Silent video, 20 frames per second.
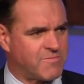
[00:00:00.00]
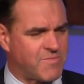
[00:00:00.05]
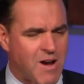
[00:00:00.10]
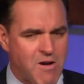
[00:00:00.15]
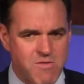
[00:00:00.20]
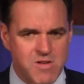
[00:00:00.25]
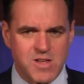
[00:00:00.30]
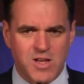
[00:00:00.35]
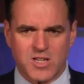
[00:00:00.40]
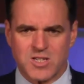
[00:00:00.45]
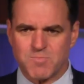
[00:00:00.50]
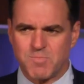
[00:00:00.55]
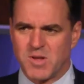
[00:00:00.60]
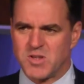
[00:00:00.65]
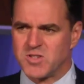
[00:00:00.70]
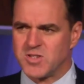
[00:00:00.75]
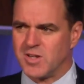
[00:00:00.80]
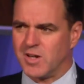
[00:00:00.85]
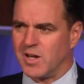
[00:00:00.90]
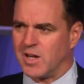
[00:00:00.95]
very
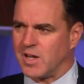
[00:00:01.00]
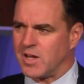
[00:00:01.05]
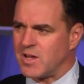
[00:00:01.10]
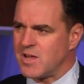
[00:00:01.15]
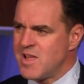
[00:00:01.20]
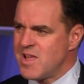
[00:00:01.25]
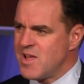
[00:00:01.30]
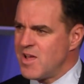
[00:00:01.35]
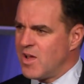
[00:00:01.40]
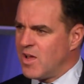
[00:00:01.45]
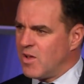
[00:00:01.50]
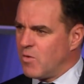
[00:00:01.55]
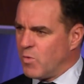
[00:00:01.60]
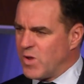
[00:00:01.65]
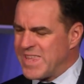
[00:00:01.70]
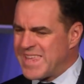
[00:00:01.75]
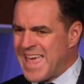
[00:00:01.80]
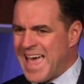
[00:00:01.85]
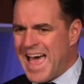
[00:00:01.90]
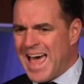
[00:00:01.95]
explicitly
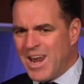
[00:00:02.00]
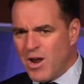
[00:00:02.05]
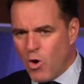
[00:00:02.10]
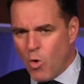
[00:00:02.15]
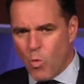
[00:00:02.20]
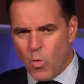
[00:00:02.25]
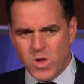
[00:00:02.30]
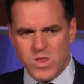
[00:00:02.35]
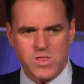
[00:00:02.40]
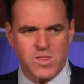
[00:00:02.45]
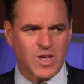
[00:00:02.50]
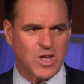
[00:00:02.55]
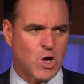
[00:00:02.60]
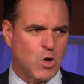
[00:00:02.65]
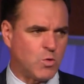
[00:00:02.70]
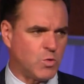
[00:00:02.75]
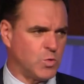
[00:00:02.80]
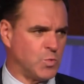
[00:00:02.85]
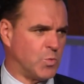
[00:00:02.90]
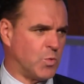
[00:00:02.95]
we cannot win the
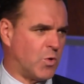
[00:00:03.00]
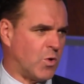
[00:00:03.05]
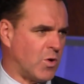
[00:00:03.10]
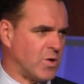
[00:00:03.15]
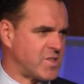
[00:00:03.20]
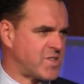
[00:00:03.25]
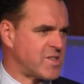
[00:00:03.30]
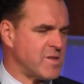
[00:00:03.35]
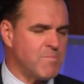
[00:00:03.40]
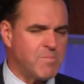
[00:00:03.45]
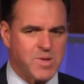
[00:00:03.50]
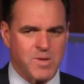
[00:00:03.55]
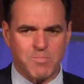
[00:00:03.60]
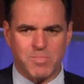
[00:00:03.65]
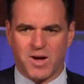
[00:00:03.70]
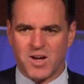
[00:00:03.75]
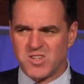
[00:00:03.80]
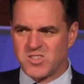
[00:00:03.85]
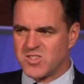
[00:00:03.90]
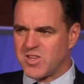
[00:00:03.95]
Cold War simply
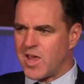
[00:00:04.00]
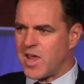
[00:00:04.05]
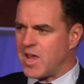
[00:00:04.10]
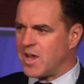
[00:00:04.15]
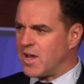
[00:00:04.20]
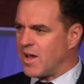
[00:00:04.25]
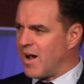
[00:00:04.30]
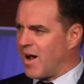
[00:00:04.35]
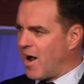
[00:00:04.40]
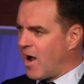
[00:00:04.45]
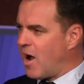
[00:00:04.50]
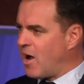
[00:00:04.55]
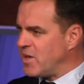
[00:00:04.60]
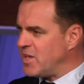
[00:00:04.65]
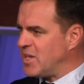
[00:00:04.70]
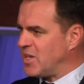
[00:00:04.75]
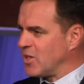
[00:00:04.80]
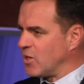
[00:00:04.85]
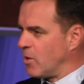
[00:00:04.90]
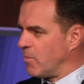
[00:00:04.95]
by saying
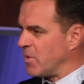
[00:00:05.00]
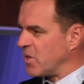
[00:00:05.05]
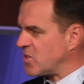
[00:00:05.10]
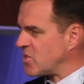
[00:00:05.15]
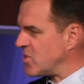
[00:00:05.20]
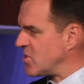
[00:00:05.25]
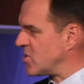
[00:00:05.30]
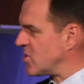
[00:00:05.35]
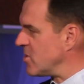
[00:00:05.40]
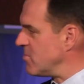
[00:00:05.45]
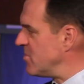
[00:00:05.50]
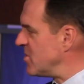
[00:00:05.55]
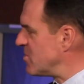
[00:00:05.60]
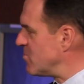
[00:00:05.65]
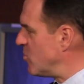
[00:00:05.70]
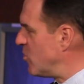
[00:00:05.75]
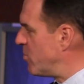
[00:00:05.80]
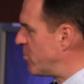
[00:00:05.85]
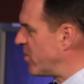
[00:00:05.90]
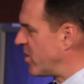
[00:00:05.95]
our economic system
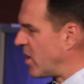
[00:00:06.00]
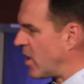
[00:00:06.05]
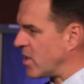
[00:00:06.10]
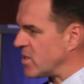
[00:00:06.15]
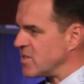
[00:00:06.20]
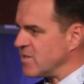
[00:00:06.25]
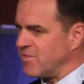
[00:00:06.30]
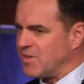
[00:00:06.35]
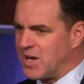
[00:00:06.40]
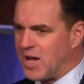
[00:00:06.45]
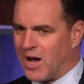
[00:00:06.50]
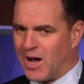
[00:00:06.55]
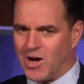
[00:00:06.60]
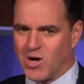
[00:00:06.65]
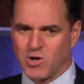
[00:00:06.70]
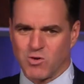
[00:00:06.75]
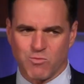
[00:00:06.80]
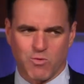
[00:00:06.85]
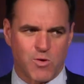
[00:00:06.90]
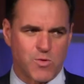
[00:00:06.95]
is more productive and
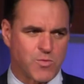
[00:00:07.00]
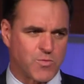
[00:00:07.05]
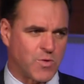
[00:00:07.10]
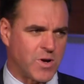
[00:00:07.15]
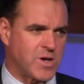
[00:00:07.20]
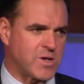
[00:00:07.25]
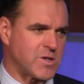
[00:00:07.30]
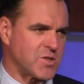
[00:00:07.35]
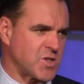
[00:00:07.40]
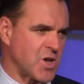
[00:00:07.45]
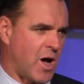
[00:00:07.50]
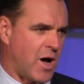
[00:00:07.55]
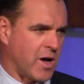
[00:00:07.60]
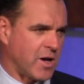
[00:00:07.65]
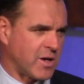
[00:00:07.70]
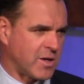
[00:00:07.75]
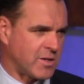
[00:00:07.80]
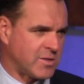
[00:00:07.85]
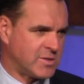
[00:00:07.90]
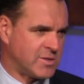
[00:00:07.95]
our growth rate is
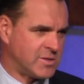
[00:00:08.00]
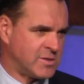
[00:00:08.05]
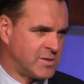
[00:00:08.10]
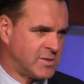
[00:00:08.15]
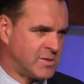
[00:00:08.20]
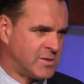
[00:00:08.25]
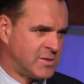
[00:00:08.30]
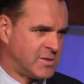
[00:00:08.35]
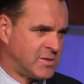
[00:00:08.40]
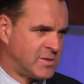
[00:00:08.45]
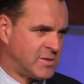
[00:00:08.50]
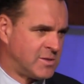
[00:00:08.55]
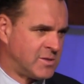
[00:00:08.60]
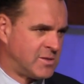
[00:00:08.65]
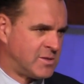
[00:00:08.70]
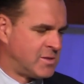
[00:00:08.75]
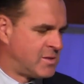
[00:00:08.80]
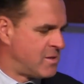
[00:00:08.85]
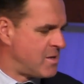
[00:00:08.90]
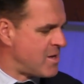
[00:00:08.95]
higher.
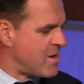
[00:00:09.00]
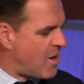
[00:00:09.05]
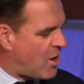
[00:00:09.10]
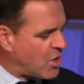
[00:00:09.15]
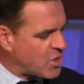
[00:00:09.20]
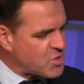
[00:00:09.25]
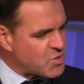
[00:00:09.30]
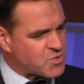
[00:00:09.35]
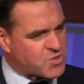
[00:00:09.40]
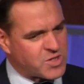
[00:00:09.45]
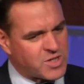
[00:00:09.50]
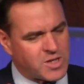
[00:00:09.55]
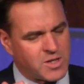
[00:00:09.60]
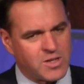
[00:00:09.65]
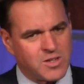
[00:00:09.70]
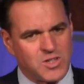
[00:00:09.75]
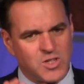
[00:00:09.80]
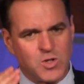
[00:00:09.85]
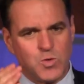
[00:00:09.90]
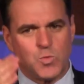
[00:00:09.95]
He argues that
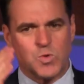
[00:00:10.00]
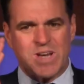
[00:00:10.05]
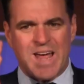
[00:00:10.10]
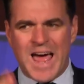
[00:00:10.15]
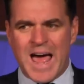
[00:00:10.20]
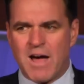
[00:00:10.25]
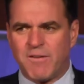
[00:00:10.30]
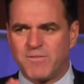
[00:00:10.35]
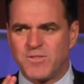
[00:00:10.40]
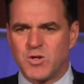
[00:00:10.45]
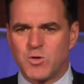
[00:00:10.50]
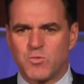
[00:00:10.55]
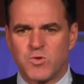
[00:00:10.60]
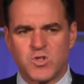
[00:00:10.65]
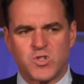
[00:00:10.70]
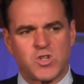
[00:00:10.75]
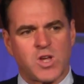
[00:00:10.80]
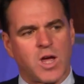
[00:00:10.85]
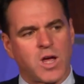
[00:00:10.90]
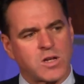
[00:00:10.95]
you would have to
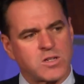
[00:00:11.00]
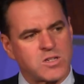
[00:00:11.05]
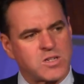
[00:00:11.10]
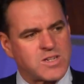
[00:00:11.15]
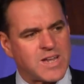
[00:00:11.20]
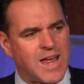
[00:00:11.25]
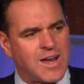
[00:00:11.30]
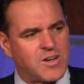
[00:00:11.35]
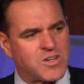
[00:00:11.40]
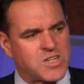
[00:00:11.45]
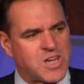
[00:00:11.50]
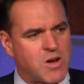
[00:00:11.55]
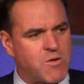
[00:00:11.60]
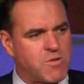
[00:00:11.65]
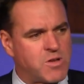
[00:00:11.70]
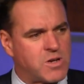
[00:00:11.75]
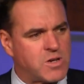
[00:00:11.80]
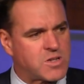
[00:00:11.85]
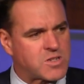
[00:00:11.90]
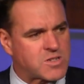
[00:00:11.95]
reject
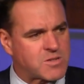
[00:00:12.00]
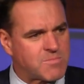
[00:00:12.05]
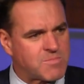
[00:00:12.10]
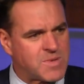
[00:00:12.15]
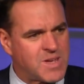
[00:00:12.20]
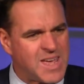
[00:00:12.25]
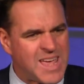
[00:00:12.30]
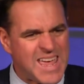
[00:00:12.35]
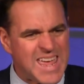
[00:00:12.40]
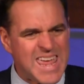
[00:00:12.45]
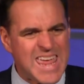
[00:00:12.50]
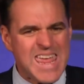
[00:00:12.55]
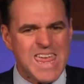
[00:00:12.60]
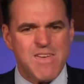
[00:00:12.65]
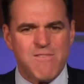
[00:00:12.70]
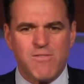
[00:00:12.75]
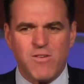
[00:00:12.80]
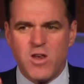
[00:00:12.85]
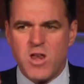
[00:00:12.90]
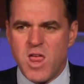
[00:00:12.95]
totalitarianism,
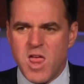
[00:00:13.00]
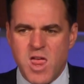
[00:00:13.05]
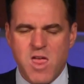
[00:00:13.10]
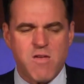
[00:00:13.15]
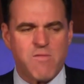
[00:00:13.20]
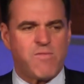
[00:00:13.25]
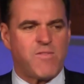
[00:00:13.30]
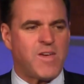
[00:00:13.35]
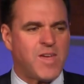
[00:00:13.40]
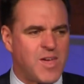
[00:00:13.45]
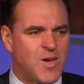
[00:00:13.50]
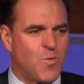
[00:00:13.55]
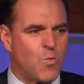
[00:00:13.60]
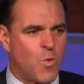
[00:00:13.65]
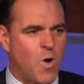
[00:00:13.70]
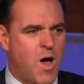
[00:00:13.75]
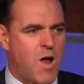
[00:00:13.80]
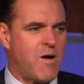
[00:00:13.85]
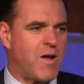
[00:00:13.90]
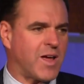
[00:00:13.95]
even if it
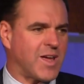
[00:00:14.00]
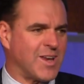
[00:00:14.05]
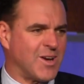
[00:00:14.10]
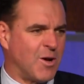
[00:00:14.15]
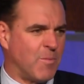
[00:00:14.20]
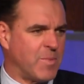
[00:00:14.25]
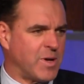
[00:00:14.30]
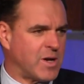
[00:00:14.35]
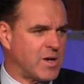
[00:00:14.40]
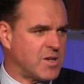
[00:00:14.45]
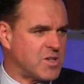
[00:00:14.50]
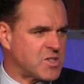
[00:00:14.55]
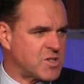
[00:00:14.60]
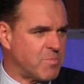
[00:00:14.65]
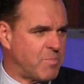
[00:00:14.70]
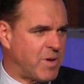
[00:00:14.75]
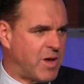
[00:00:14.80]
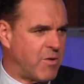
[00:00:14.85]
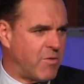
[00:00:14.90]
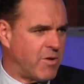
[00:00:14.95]
were economically
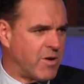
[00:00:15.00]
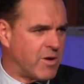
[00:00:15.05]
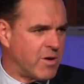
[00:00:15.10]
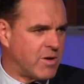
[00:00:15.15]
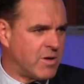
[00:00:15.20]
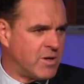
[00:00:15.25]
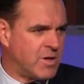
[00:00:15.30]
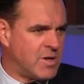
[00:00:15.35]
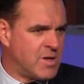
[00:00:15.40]
superior,